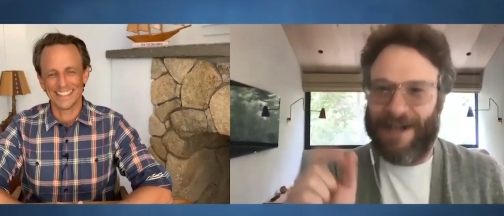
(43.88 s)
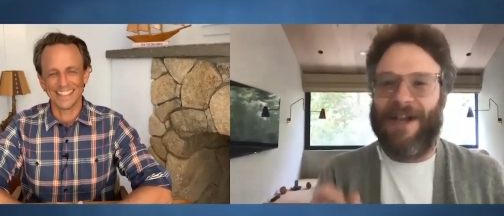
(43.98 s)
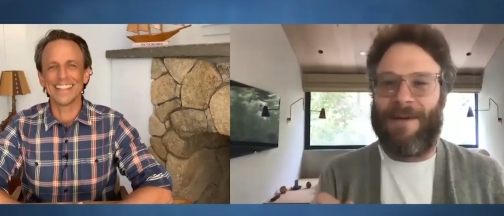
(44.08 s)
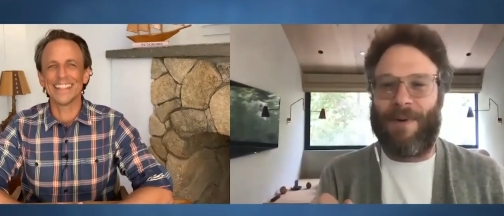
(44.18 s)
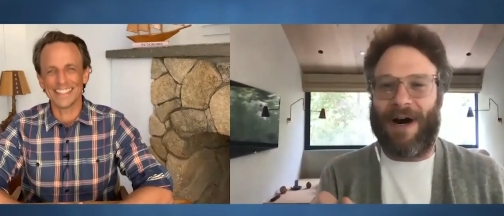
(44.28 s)

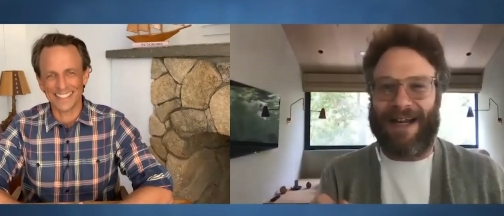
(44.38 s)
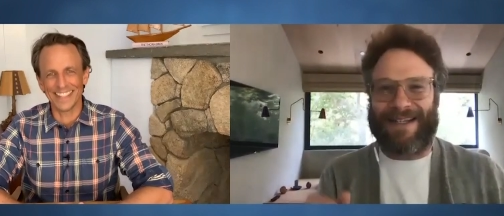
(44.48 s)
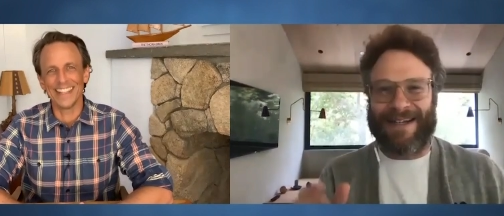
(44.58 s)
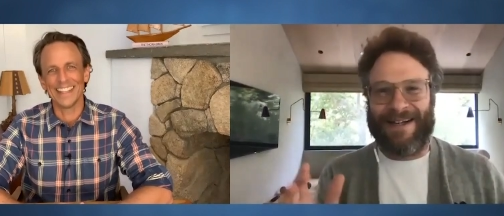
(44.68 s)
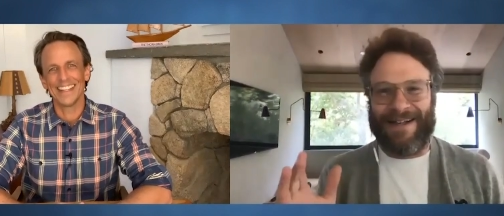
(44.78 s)

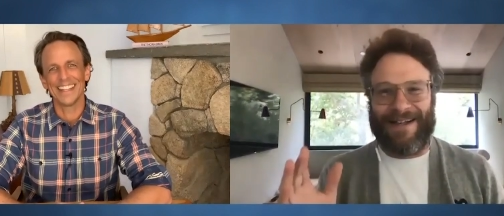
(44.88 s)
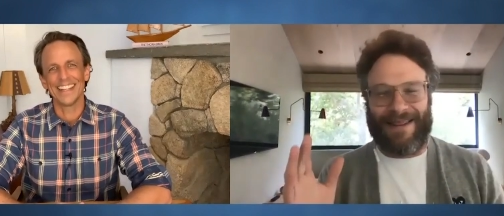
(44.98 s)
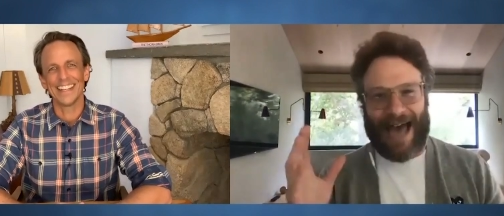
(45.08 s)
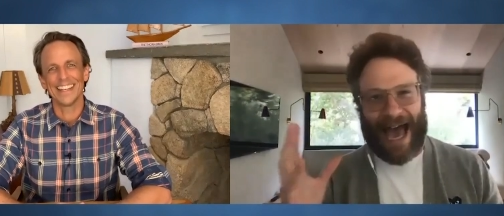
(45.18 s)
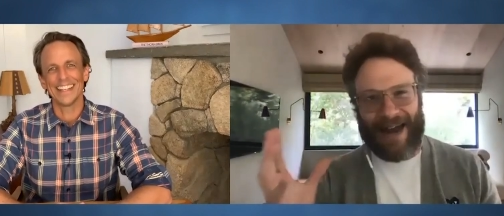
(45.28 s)
Speaker 1: but
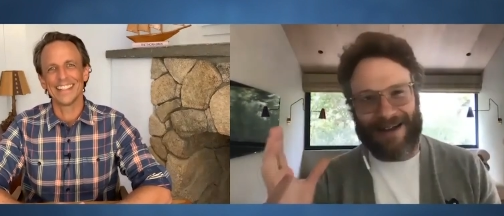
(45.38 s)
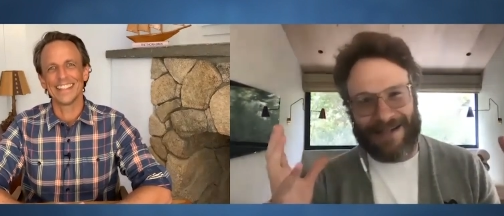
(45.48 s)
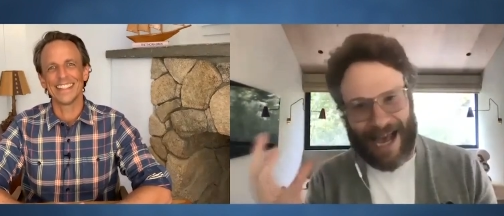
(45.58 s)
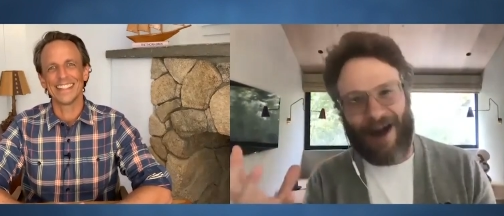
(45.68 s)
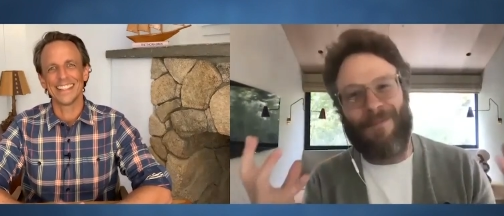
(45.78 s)
that is
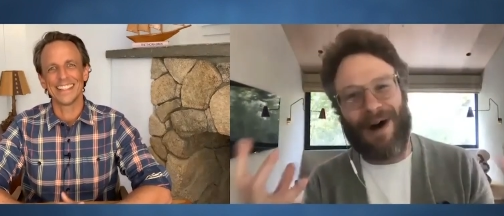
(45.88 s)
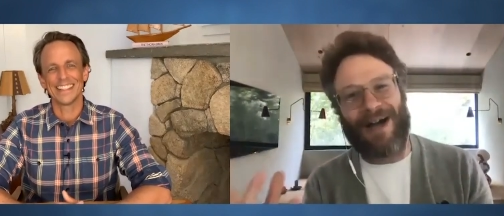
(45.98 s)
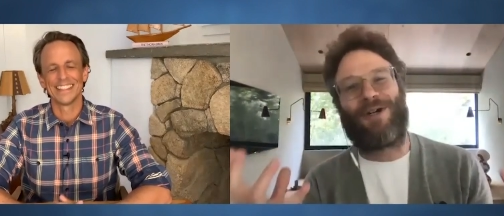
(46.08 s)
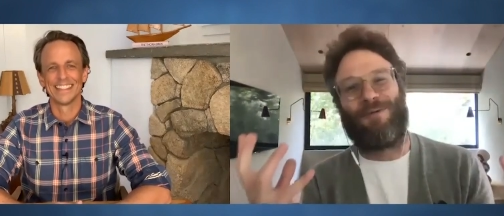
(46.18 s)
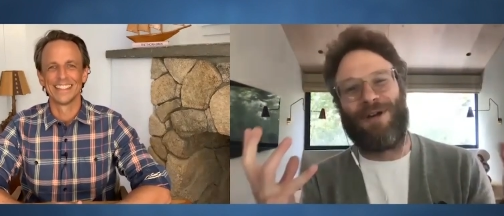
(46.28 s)
how
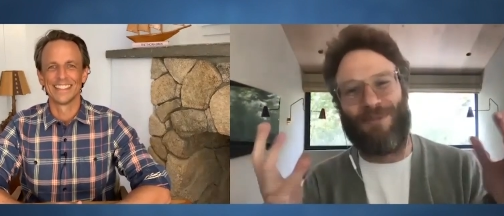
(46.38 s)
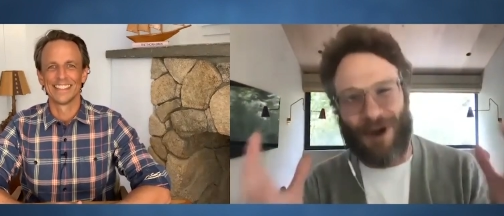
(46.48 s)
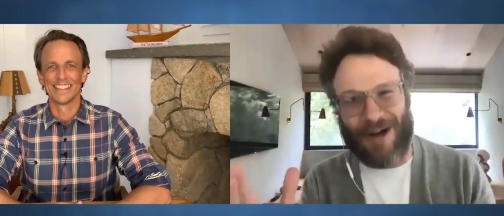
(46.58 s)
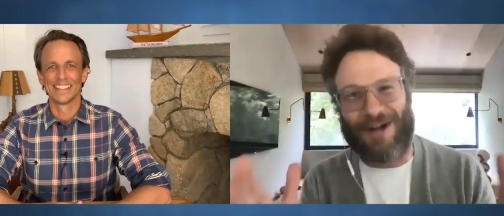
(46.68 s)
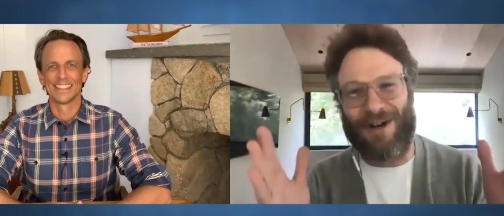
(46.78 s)
much we
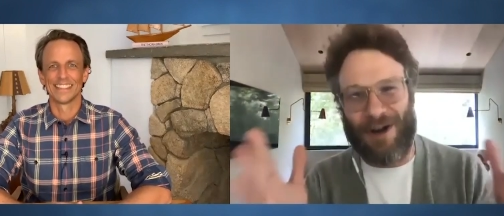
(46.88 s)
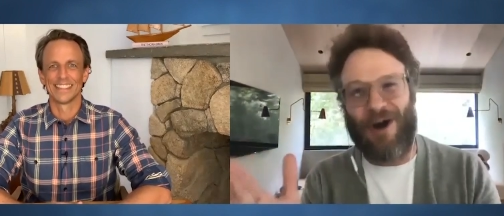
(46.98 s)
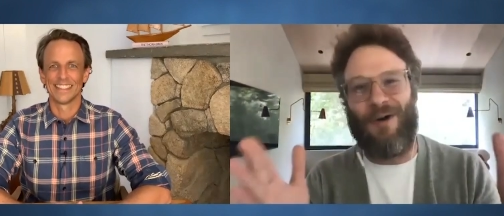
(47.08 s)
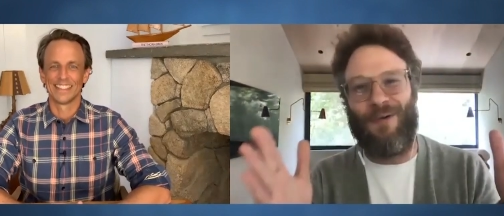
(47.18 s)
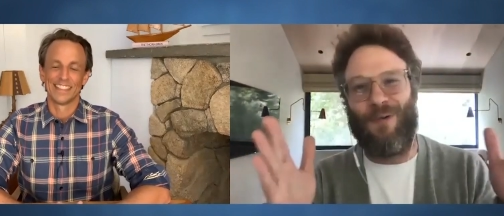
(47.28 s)
want to
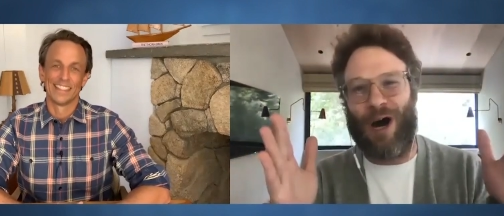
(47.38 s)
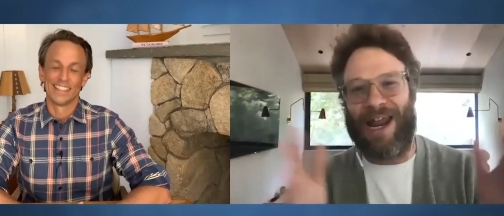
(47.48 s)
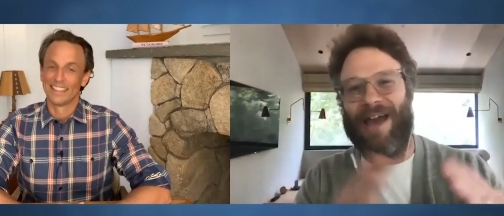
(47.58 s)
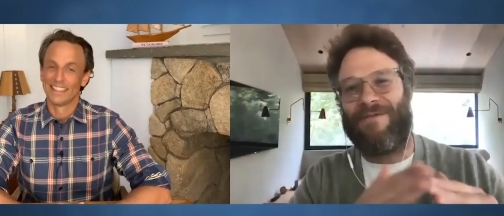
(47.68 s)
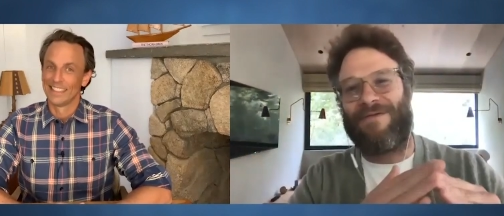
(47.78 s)
know what
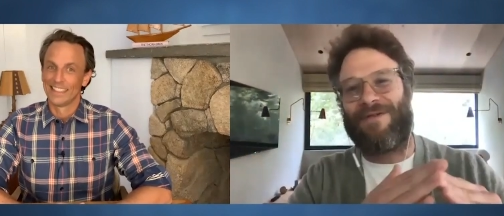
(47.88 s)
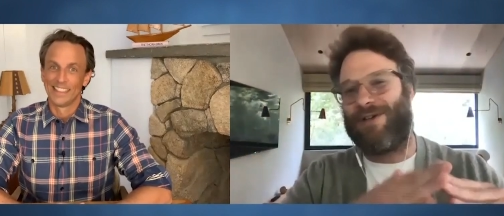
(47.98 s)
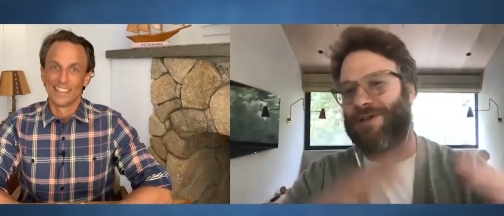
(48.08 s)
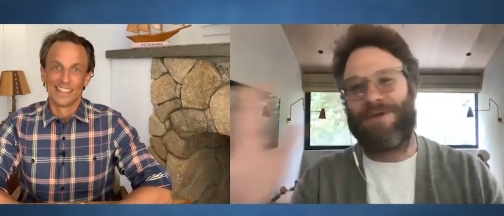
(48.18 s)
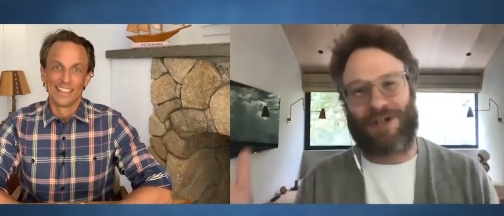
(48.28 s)
every
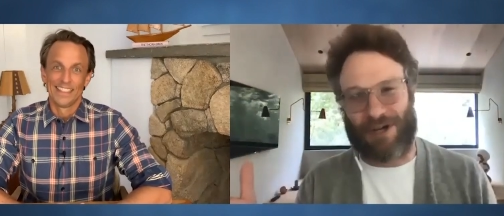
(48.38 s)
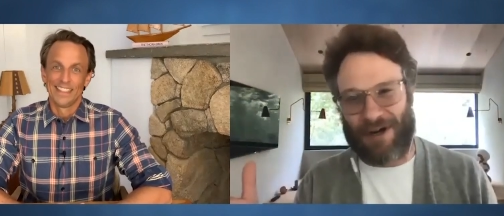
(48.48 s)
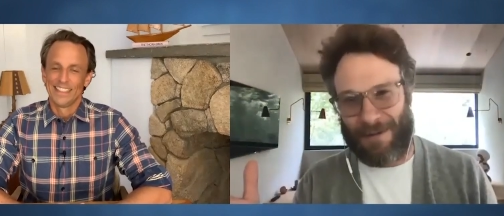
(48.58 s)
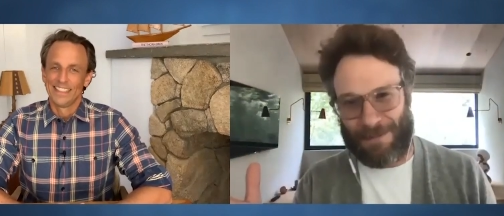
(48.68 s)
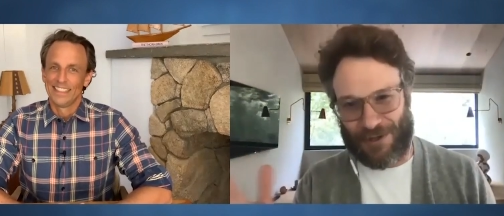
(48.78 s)
Jewish
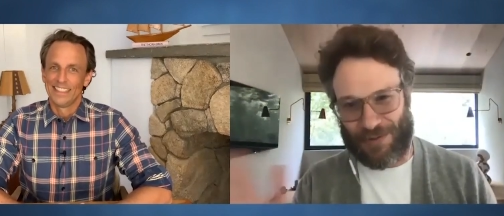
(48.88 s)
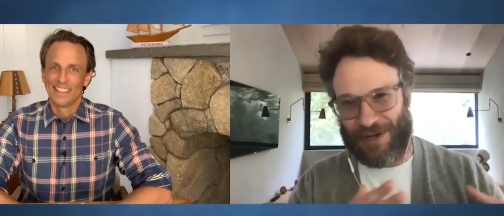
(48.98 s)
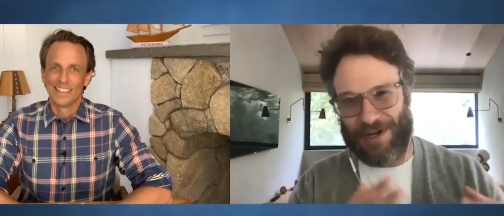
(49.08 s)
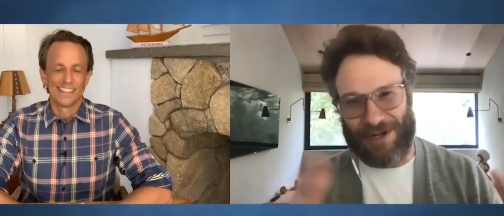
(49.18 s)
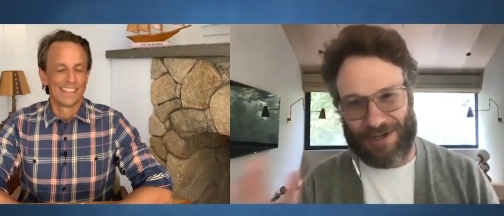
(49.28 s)
accomplishment
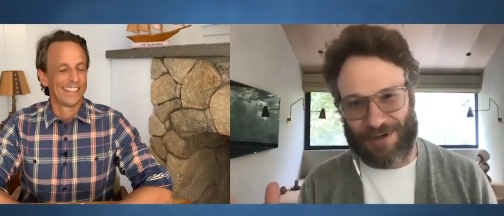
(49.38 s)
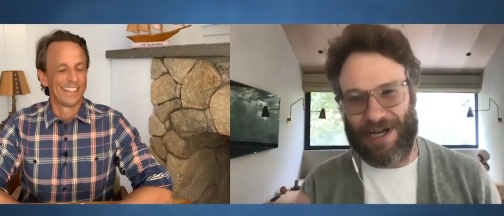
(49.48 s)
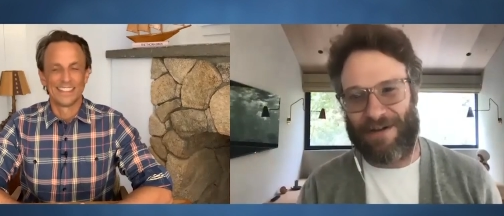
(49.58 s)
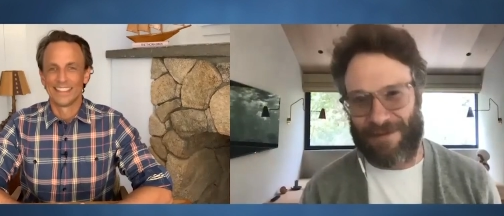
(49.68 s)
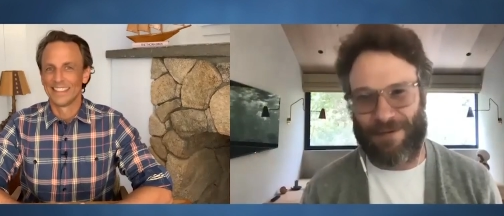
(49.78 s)
in history
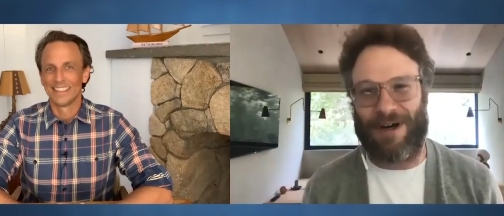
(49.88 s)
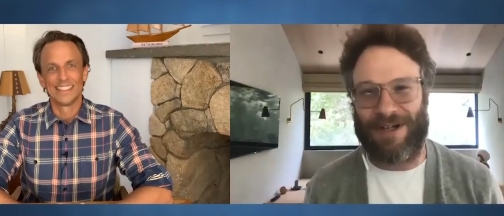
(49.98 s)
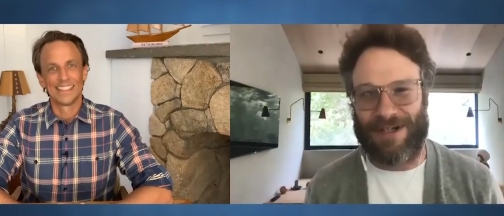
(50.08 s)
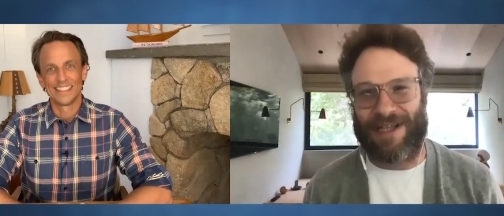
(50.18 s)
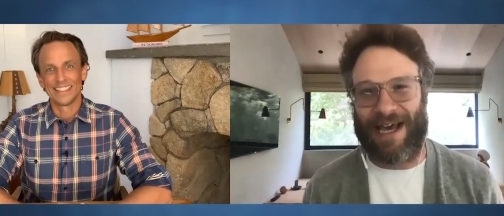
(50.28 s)
ever
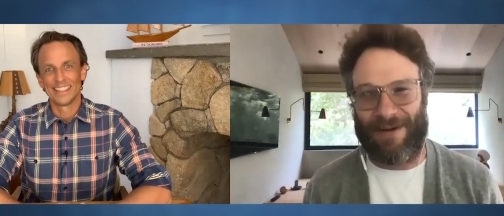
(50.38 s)
was, that